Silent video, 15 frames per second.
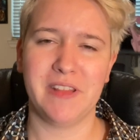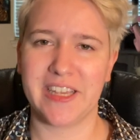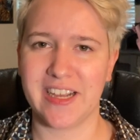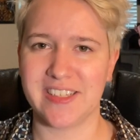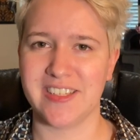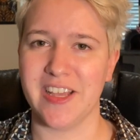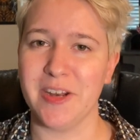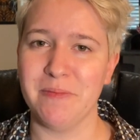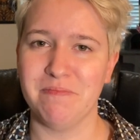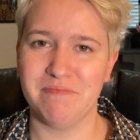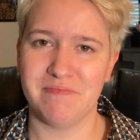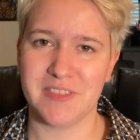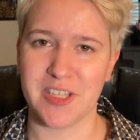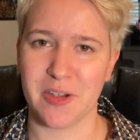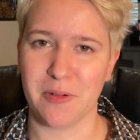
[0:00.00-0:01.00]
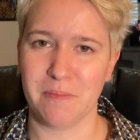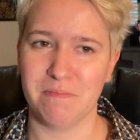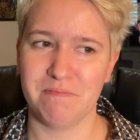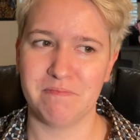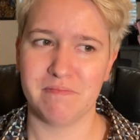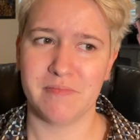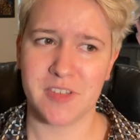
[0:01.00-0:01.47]
like I said. So
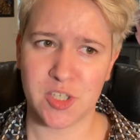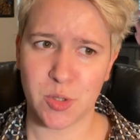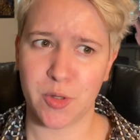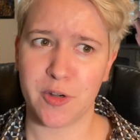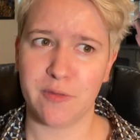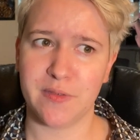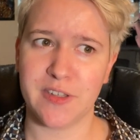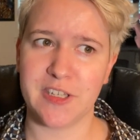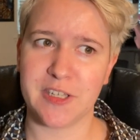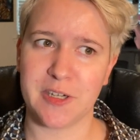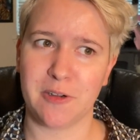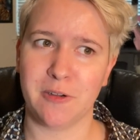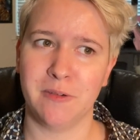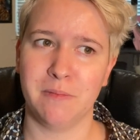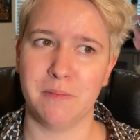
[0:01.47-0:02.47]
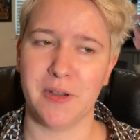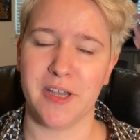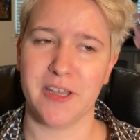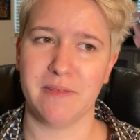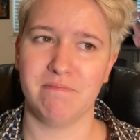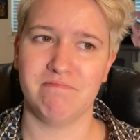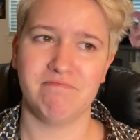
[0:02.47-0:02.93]
shorter video,
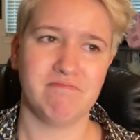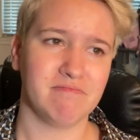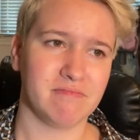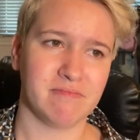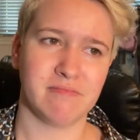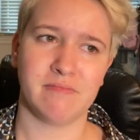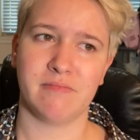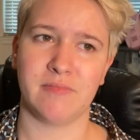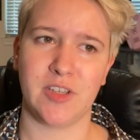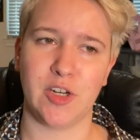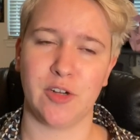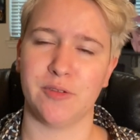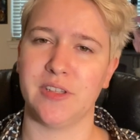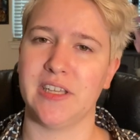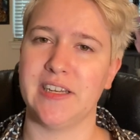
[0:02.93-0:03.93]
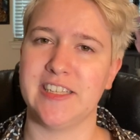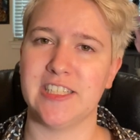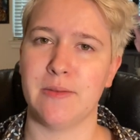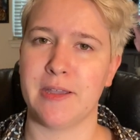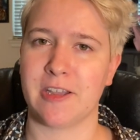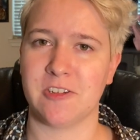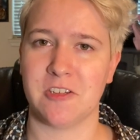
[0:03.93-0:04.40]
but you don't really need to
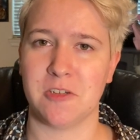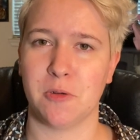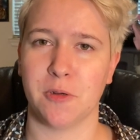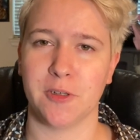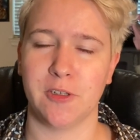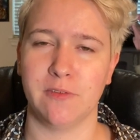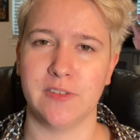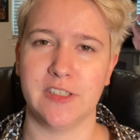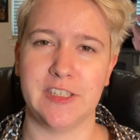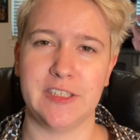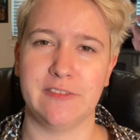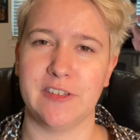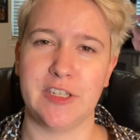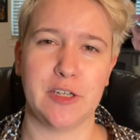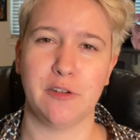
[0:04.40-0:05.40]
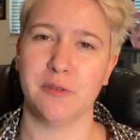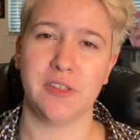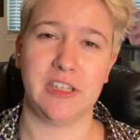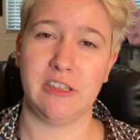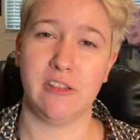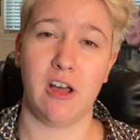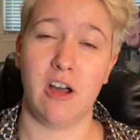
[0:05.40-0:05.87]
make a tutorial vid video
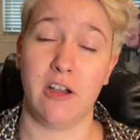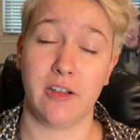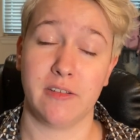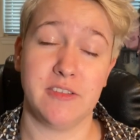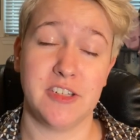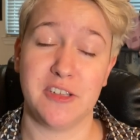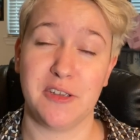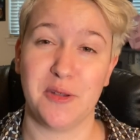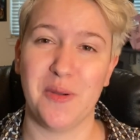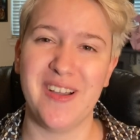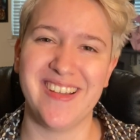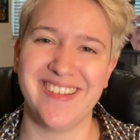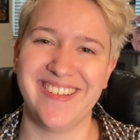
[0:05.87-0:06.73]
really long, do you?